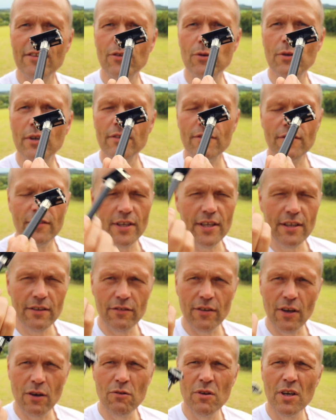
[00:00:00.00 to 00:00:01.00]
as you can see.
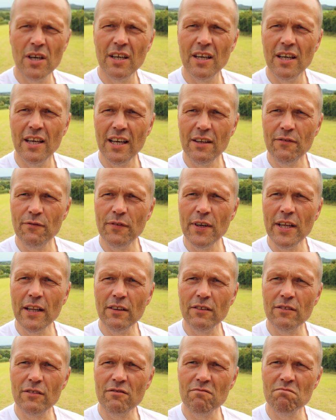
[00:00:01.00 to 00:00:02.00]
So it
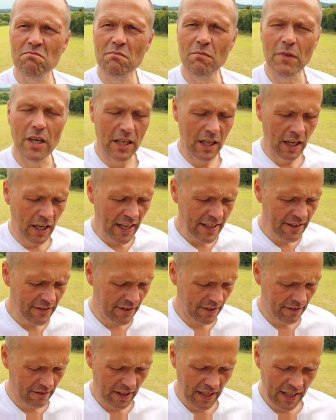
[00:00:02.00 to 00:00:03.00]
feels
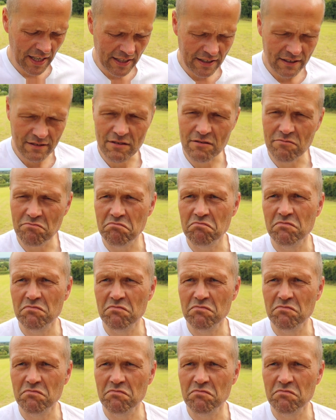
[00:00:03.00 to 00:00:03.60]
light and,